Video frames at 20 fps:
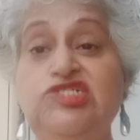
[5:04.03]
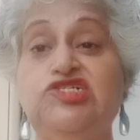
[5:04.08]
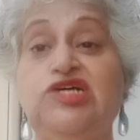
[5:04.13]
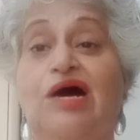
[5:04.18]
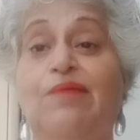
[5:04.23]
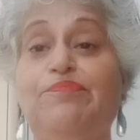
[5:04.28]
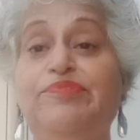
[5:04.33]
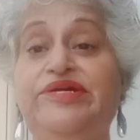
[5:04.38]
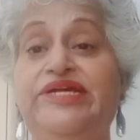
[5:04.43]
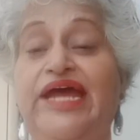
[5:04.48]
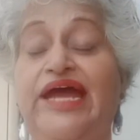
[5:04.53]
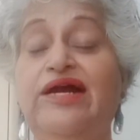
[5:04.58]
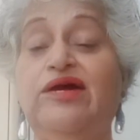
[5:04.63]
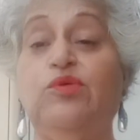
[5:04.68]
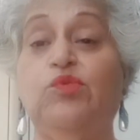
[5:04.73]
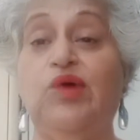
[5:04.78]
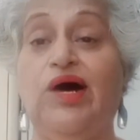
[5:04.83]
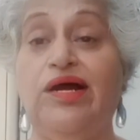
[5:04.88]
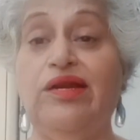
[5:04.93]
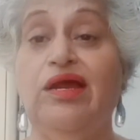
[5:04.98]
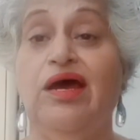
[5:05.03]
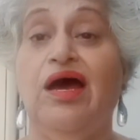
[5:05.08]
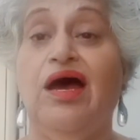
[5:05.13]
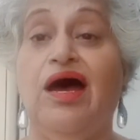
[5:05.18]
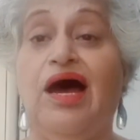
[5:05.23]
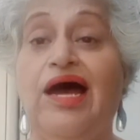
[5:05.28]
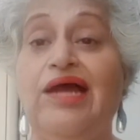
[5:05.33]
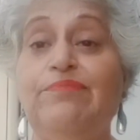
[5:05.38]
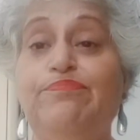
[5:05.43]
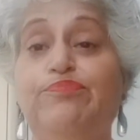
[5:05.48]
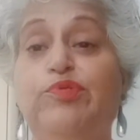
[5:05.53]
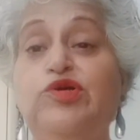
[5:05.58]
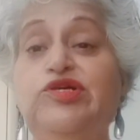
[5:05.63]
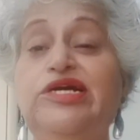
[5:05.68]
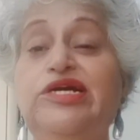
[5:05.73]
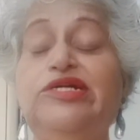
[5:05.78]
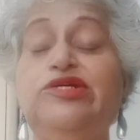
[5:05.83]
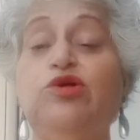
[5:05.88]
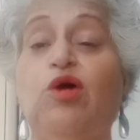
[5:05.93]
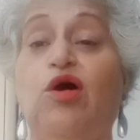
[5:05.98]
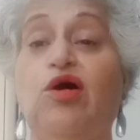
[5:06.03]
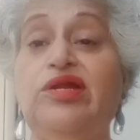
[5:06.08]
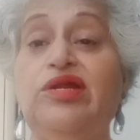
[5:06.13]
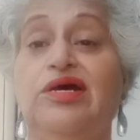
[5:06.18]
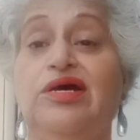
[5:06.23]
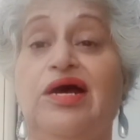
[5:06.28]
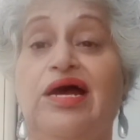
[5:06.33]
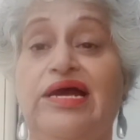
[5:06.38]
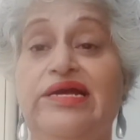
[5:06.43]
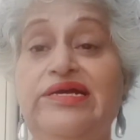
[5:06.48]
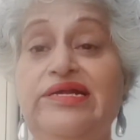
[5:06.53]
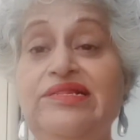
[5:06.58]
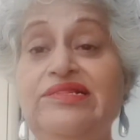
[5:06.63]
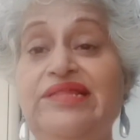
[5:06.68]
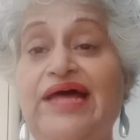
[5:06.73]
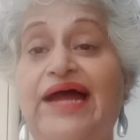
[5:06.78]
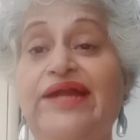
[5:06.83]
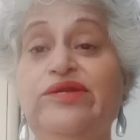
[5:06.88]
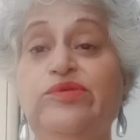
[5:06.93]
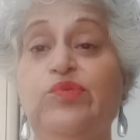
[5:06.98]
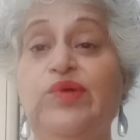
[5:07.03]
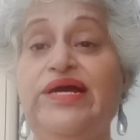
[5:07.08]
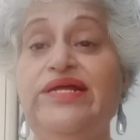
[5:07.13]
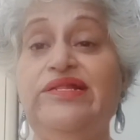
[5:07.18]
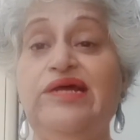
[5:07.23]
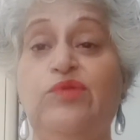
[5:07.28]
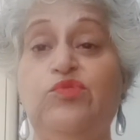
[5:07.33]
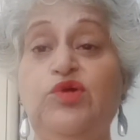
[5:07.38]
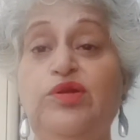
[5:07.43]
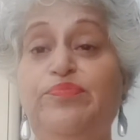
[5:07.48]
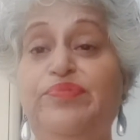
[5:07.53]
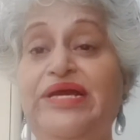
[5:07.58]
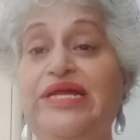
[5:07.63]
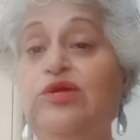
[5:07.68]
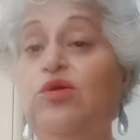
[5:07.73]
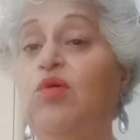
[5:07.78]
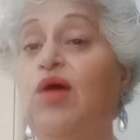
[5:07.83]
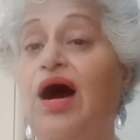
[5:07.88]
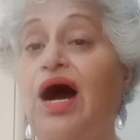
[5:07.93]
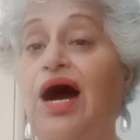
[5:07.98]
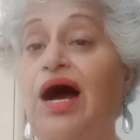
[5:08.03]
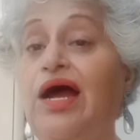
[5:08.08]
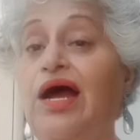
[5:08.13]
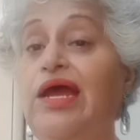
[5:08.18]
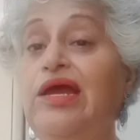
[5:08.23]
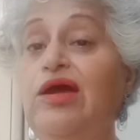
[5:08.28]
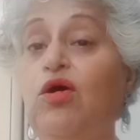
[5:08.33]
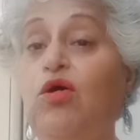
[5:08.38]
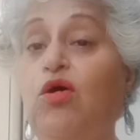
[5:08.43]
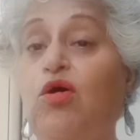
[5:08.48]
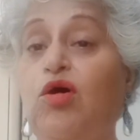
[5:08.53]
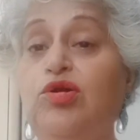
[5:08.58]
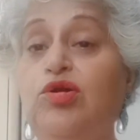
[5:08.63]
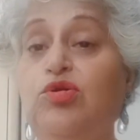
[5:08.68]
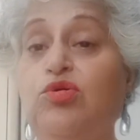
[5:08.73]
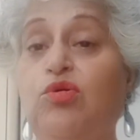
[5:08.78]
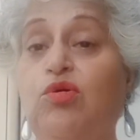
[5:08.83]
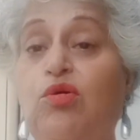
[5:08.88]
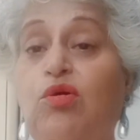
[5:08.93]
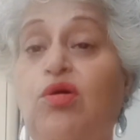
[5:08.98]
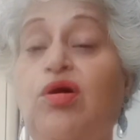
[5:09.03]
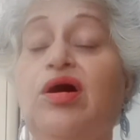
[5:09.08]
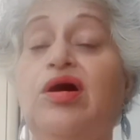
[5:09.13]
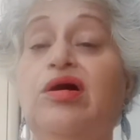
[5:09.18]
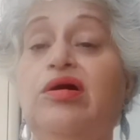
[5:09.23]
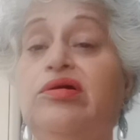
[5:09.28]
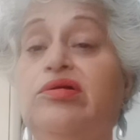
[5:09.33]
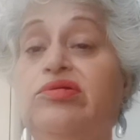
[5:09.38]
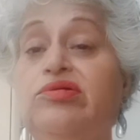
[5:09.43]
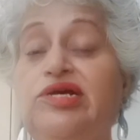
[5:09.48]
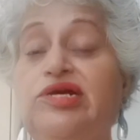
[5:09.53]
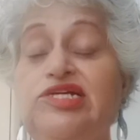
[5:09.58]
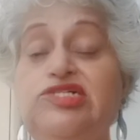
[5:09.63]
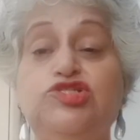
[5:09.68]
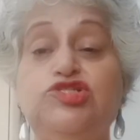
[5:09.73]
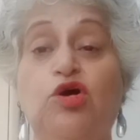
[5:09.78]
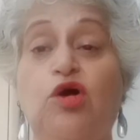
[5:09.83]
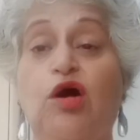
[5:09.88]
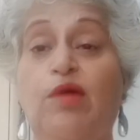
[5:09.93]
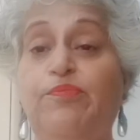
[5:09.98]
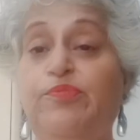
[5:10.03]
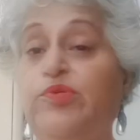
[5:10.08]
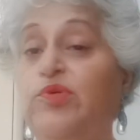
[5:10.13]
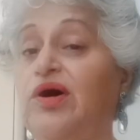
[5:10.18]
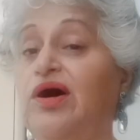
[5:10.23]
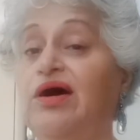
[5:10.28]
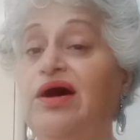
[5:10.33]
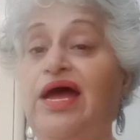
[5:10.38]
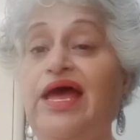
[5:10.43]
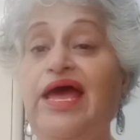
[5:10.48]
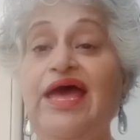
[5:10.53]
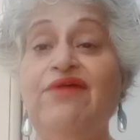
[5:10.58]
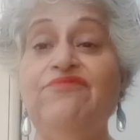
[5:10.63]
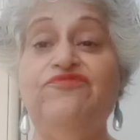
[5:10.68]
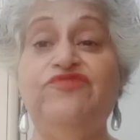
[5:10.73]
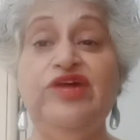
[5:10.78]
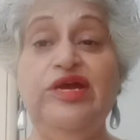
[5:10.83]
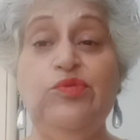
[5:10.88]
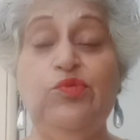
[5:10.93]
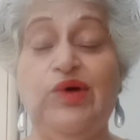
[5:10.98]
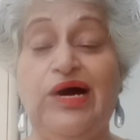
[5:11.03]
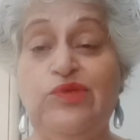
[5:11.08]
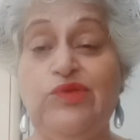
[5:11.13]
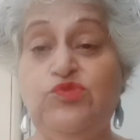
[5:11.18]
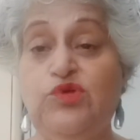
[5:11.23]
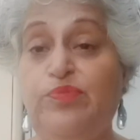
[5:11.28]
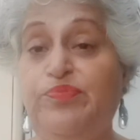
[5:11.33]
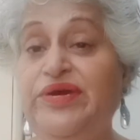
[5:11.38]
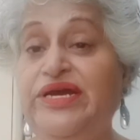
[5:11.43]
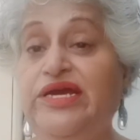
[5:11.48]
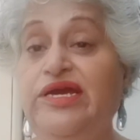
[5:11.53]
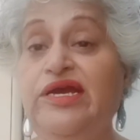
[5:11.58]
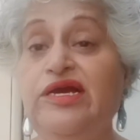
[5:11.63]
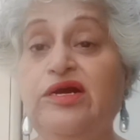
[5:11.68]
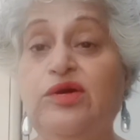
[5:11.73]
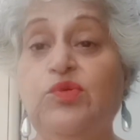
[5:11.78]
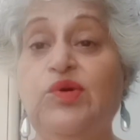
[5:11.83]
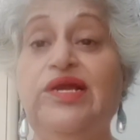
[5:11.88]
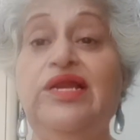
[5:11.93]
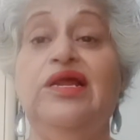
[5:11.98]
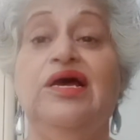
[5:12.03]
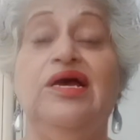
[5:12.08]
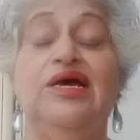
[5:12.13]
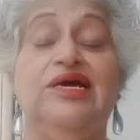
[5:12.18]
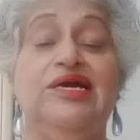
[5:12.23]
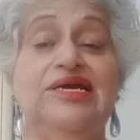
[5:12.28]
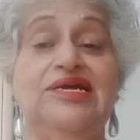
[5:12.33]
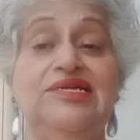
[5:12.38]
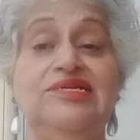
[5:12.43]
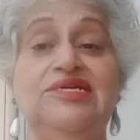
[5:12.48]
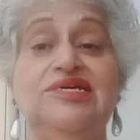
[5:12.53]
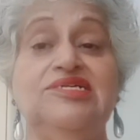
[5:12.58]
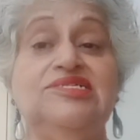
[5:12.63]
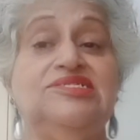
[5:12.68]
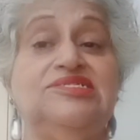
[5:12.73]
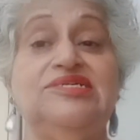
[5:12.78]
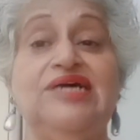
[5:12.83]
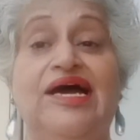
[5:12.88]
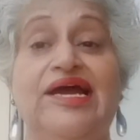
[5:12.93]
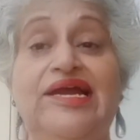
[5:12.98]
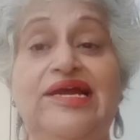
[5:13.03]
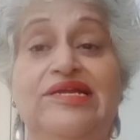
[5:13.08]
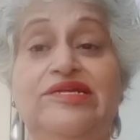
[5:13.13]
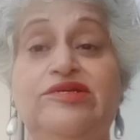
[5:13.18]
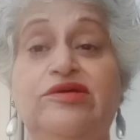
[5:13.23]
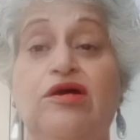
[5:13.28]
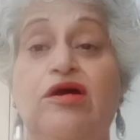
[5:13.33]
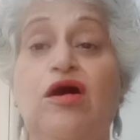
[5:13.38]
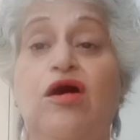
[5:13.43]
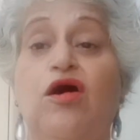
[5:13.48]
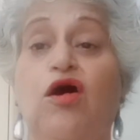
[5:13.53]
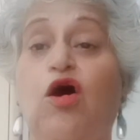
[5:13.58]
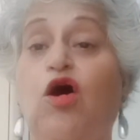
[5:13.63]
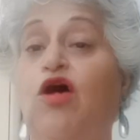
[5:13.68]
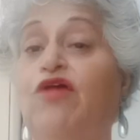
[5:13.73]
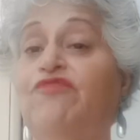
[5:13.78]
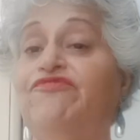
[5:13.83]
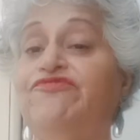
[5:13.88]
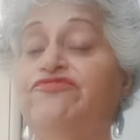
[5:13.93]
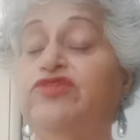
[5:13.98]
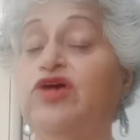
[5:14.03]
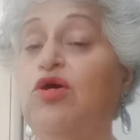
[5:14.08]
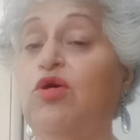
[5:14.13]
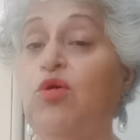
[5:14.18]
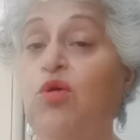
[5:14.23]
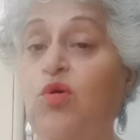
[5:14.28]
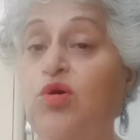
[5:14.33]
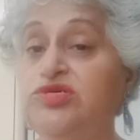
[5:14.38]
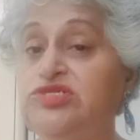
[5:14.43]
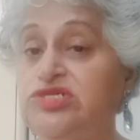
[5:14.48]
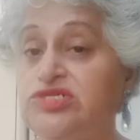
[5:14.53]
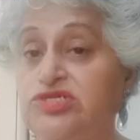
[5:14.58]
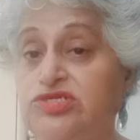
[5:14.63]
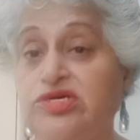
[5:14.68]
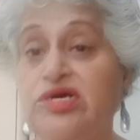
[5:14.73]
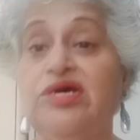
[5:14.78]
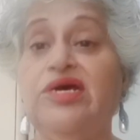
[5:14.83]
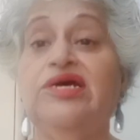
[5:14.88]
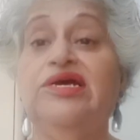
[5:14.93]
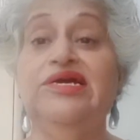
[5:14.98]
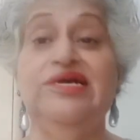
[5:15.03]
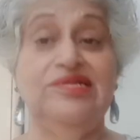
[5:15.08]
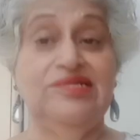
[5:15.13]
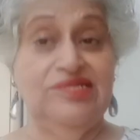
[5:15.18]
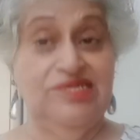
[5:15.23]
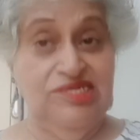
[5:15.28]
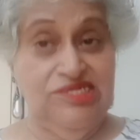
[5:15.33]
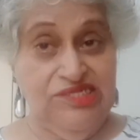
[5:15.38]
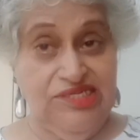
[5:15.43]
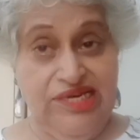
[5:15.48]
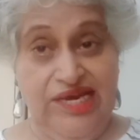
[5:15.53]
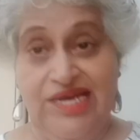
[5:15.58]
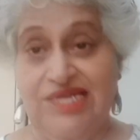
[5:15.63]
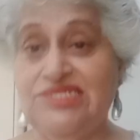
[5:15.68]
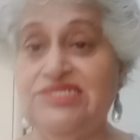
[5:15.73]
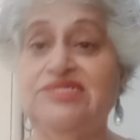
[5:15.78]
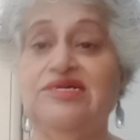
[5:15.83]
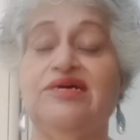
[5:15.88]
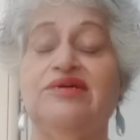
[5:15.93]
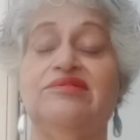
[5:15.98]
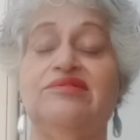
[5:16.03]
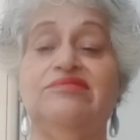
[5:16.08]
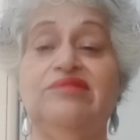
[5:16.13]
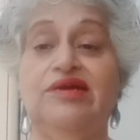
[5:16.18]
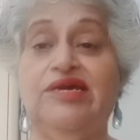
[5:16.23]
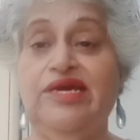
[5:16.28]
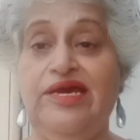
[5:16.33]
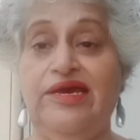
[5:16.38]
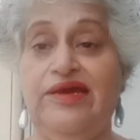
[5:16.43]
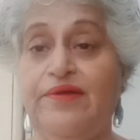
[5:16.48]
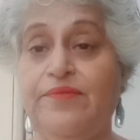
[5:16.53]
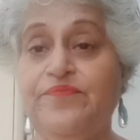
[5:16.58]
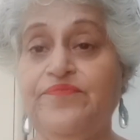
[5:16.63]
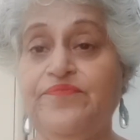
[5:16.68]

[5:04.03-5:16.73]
up, take one and put it on. In that way, there would be no high or low rich or poor, everyone would be equal in the sight of the host, in this case, the king.